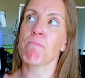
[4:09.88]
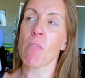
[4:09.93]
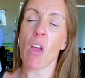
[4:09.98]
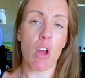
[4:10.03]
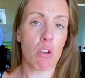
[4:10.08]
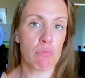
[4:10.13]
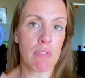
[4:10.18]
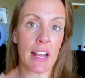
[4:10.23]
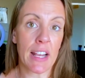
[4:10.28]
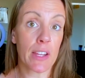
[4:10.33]

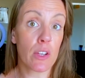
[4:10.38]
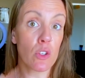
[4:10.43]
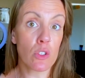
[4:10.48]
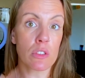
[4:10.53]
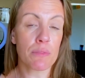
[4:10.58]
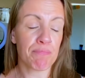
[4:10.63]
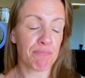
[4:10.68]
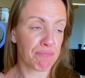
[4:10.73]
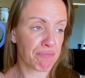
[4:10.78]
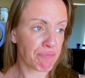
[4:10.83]
a really
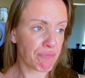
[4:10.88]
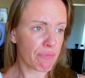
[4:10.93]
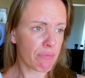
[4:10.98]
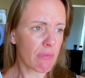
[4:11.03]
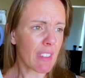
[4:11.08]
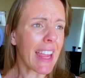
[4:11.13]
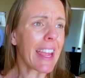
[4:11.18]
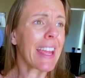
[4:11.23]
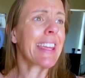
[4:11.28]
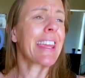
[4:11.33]
good
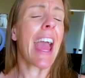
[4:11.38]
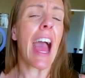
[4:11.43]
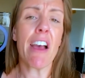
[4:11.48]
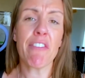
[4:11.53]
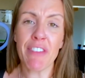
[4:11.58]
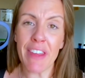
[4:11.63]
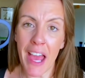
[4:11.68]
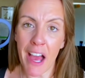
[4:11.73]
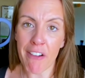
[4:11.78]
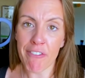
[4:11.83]

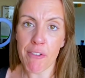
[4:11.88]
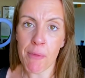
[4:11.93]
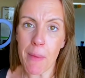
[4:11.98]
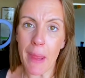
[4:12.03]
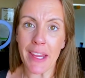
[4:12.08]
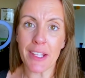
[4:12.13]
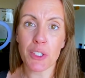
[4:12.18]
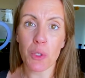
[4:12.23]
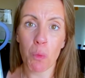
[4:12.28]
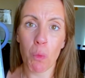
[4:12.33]
caveat for
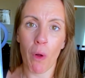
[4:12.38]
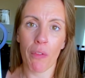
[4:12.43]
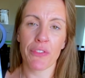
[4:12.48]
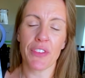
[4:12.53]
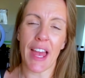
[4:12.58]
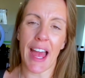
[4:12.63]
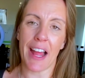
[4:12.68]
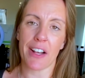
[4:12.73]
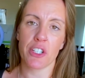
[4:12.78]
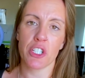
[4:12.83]
me to want
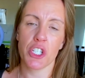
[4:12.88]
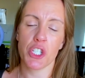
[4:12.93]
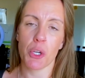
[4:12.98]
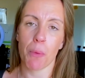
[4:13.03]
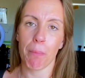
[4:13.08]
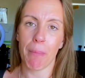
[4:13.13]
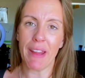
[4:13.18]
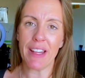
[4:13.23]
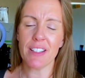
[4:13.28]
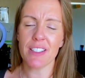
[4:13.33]
to actually
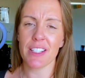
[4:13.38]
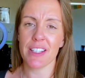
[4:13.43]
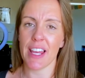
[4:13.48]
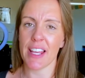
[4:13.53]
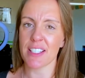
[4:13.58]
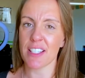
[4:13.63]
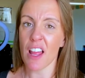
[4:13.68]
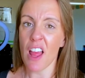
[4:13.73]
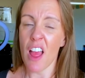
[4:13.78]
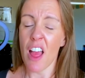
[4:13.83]
jump into
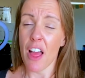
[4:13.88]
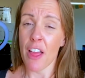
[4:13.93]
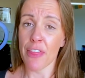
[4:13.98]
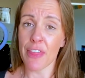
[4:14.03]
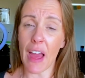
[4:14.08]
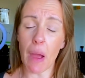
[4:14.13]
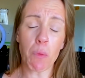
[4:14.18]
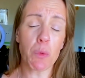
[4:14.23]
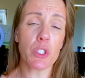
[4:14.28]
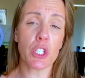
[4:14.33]
this.
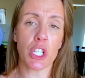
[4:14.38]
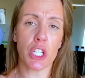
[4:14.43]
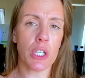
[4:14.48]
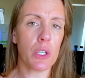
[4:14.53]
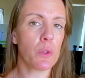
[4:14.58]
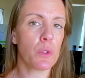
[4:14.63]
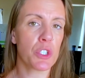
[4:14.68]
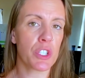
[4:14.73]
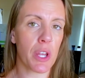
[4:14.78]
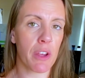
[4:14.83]
That was
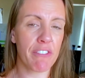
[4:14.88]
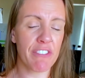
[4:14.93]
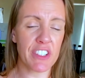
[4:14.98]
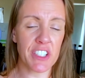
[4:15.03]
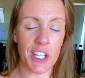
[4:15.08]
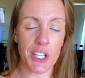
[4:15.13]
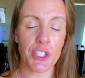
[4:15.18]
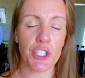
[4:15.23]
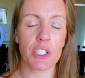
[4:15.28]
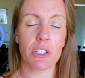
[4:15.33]
huge. So for
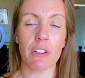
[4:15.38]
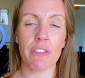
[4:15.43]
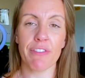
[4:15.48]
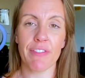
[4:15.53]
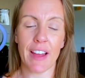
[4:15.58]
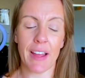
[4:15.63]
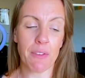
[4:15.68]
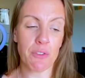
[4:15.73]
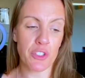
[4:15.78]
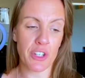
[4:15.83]
Digital
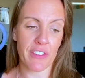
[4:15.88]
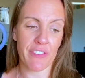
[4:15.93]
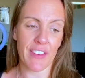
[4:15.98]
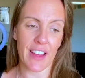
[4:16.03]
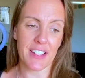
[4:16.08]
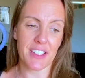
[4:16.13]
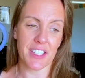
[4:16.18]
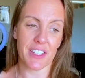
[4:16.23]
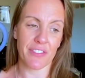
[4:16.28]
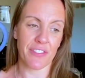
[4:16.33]
Foundry
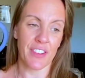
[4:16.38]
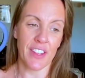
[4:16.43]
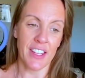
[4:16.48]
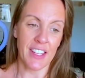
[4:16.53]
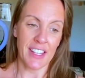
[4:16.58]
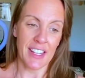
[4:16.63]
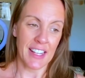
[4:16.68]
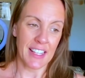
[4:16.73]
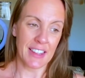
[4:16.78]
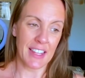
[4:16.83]
fans, if
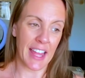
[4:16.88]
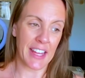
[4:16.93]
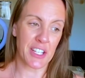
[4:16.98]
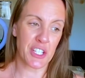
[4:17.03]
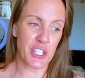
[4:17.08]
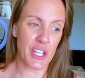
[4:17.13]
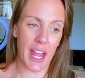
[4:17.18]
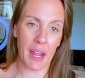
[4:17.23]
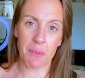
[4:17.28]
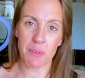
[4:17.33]
like,
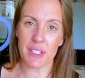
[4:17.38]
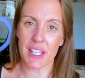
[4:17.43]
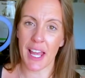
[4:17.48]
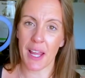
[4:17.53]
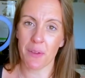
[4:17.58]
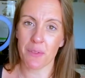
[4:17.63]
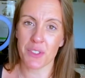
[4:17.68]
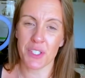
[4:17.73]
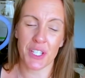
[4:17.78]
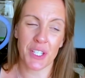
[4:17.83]
shout
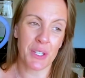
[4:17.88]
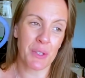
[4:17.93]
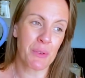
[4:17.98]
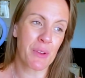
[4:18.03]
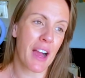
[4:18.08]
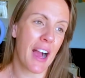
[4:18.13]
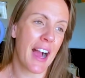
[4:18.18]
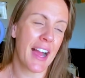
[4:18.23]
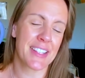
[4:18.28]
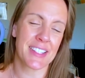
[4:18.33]
out to you
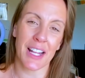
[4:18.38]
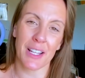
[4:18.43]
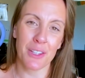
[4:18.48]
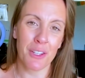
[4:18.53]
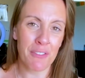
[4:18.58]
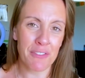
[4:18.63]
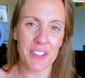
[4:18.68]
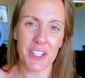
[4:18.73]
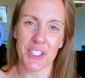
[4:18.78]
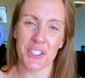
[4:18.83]
guys. I
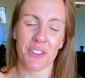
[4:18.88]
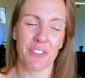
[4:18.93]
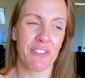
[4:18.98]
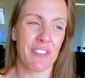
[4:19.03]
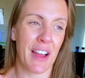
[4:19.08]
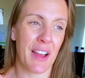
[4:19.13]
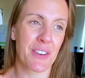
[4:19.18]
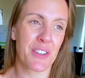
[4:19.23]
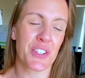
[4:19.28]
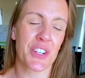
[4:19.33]
love Digital
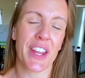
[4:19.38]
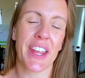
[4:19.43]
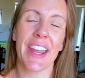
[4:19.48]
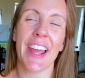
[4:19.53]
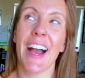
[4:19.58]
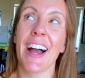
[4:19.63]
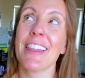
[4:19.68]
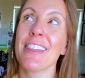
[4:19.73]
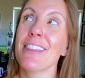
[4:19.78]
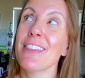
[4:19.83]
Foundry.
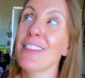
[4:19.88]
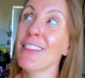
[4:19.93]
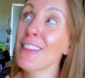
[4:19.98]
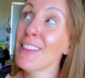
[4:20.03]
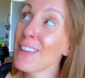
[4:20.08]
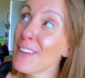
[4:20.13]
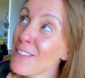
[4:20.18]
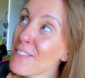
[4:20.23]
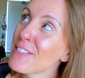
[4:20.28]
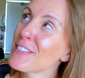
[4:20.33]
I
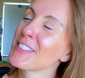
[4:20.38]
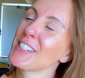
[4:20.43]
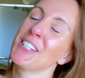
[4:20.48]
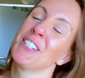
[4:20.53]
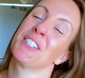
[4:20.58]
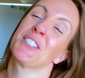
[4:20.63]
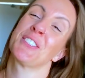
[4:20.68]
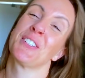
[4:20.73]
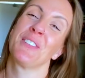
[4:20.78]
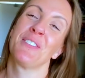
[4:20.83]
love
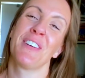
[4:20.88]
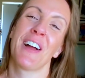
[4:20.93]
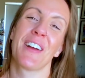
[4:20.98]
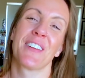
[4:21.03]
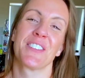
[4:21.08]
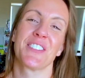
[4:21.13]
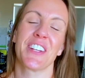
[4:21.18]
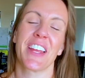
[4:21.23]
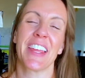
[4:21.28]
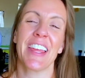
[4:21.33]
Digital
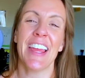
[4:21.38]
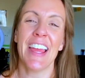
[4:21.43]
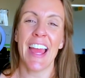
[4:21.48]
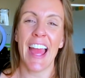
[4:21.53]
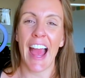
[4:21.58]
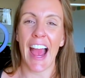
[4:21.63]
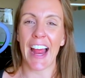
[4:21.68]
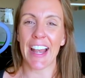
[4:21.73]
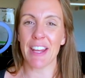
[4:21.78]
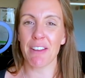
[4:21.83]
Foundry,
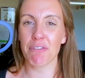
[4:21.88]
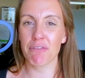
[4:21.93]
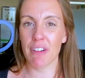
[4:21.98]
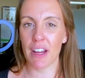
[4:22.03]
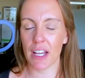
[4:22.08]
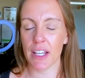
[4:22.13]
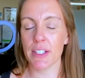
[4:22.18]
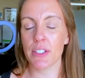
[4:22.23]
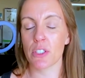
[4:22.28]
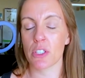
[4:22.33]
and it
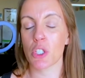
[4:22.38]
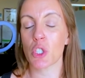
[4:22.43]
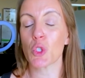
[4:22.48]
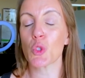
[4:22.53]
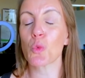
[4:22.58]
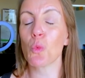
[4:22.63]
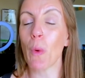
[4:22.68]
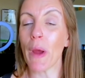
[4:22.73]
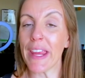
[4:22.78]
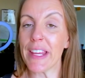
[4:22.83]
really just
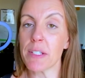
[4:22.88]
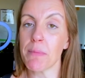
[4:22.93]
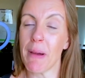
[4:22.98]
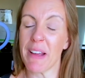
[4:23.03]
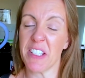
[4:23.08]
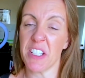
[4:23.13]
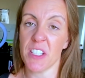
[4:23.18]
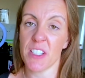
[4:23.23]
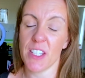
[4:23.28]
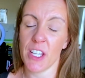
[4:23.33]
swayed my
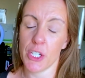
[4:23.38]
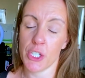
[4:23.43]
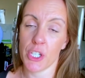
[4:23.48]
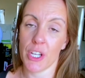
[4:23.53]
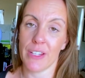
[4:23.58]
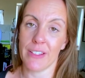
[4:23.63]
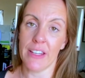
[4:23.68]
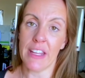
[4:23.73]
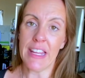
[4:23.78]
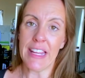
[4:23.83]

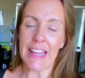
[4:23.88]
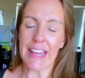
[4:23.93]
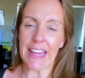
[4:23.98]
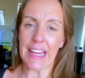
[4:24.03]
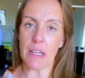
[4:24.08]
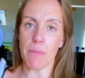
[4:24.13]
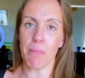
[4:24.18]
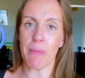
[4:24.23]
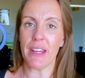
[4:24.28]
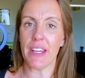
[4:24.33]
decision
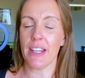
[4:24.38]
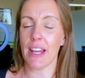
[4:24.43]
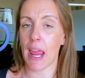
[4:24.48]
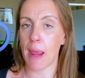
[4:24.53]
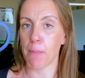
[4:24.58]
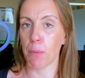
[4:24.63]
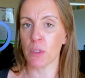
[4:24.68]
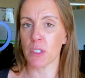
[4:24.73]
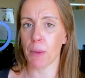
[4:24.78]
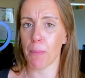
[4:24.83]
in being
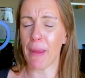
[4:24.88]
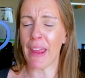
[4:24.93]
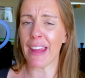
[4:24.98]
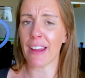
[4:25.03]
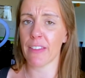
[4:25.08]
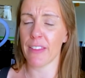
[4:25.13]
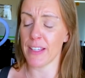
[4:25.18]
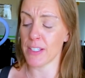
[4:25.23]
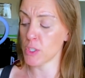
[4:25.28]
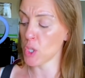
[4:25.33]
able to
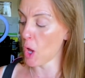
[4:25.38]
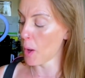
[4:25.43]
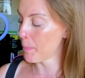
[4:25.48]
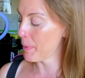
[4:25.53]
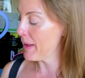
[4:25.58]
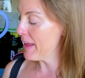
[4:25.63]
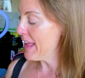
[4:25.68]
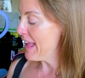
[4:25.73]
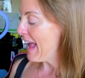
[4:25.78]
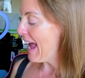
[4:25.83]
pick this up.
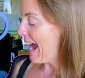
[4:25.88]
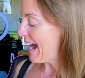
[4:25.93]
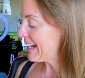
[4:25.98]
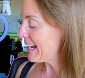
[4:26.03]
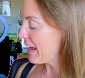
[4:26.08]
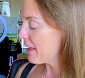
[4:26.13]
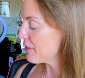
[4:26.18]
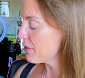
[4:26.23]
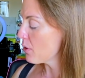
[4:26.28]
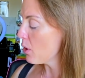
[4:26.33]
And
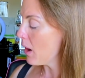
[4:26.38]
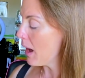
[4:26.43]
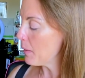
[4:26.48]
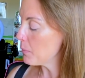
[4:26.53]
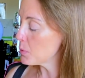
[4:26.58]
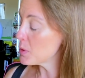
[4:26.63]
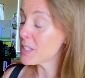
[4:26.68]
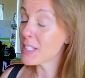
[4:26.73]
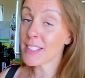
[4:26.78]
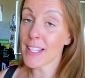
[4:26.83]
I thought I
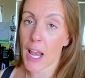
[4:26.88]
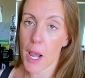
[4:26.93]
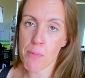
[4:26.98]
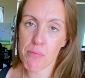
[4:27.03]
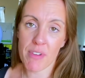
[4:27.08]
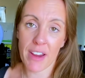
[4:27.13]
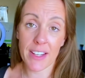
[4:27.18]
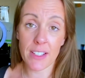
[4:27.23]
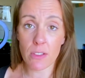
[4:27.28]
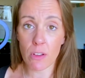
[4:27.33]
would
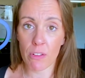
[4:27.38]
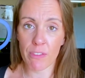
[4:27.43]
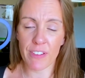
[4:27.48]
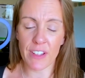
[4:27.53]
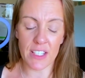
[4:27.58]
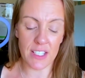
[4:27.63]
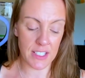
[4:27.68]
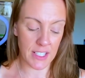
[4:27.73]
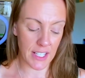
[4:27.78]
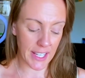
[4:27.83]
celebrate,
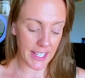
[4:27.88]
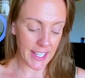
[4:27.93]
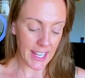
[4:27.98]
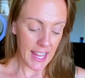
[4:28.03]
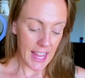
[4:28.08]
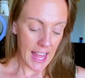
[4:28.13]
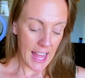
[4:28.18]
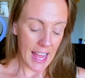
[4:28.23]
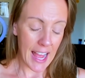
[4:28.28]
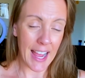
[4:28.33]
obviously,
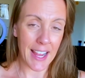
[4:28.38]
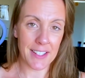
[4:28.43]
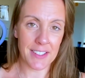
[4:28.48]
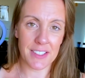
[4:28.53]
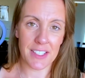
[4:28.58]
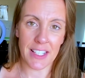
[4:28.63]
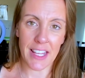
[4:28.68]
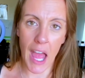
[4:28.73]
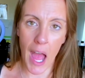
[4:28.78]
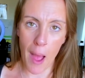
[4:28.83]

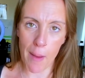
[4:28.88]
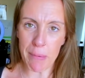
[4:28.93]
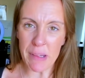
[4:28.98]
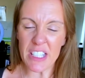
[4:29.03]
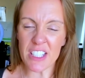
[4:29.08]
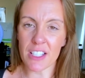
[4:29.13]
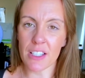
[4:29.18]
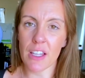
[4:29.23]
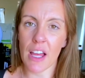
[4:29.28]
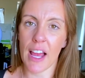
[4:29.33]
and
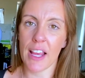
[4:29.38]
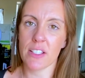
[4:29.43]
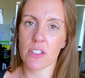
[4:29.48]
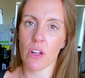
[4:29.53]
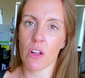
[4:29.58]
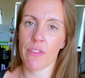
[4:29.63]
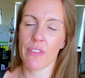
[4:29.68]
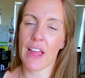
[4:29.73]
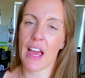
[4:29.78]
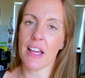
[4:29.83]
capitalize
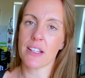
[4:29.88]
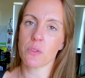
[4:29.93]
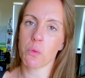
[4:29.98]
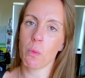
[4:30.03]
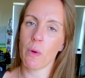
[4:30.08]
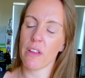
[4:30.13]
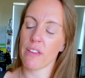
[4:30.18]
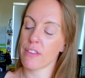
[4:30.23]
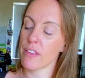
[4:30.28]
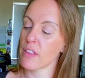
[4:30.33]
on that
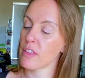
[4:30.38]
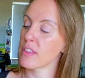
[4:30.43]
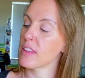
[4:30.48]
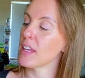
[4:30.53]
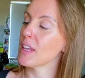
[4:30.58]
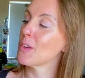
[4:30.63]
with the